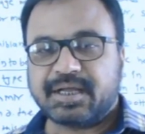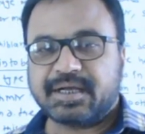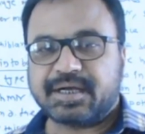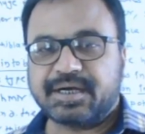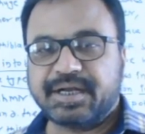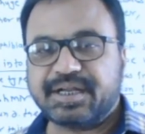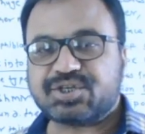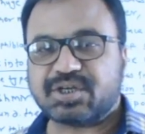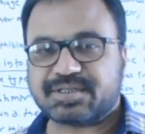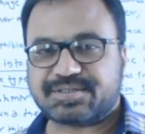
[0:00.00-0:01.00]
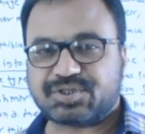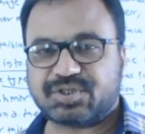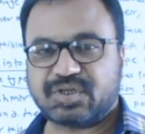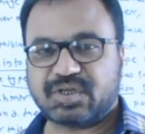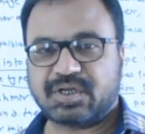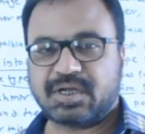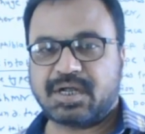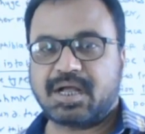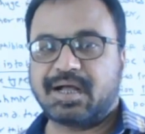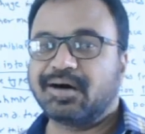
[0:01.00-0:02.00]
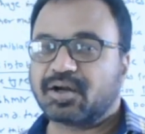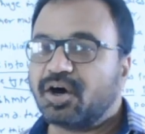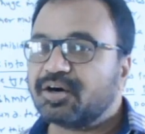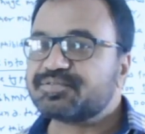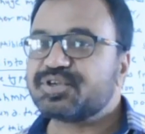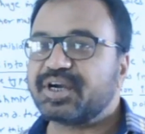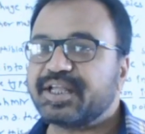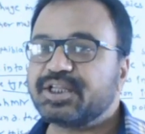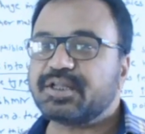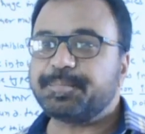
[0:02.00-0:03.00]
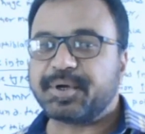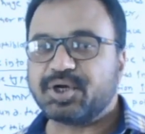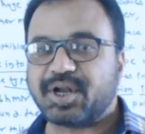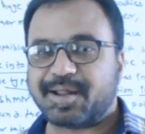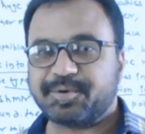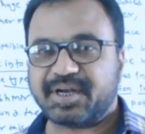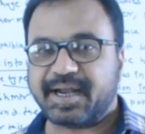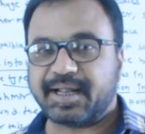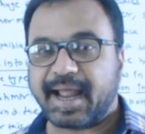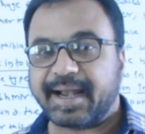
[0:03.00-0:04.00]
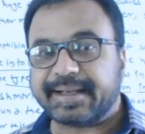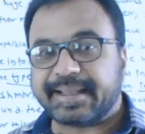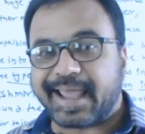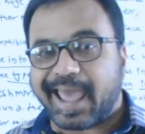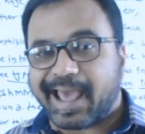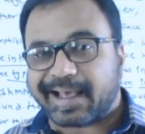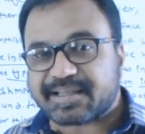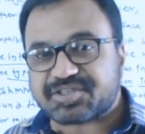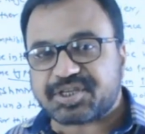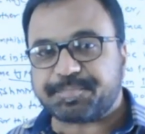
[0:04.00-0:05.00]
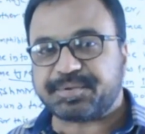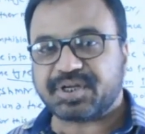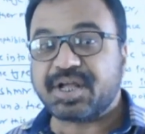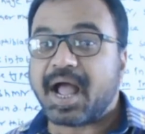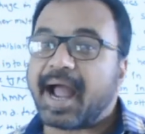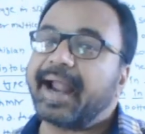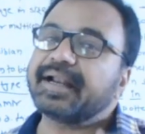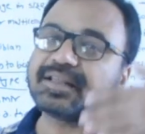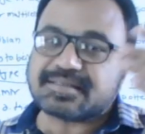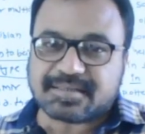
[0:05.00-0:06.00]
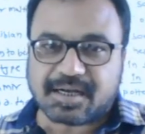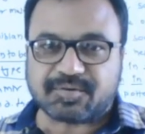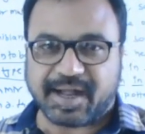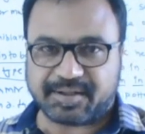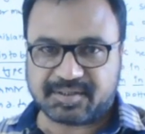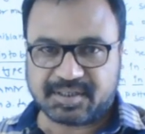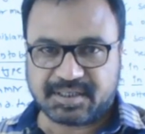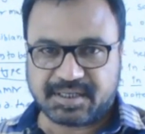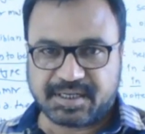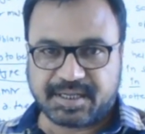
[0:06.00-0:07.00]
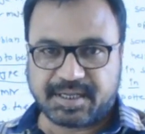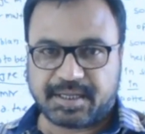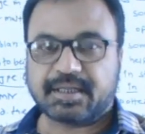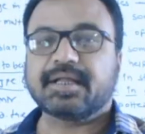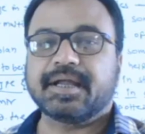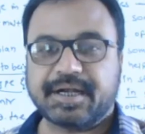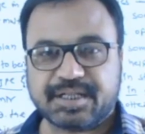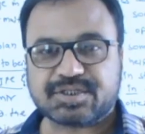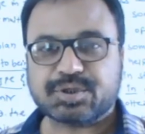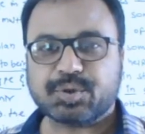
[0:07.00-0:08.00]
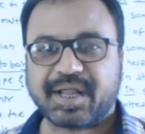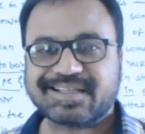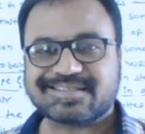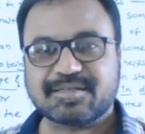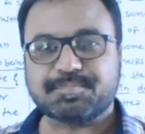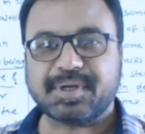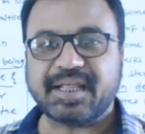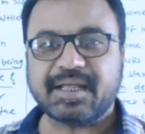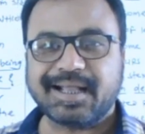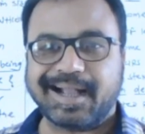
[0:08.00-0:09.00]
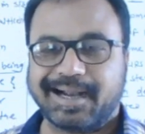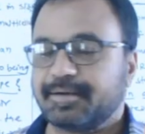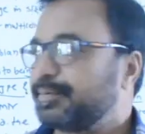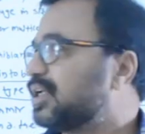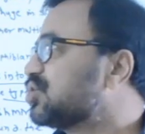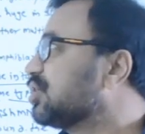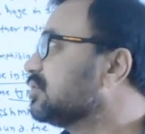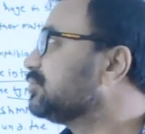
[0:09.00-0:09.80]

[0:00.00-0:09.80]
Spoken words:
conditions are observed in the particular habitat and they accept and they survive. It is known as simply adaptation.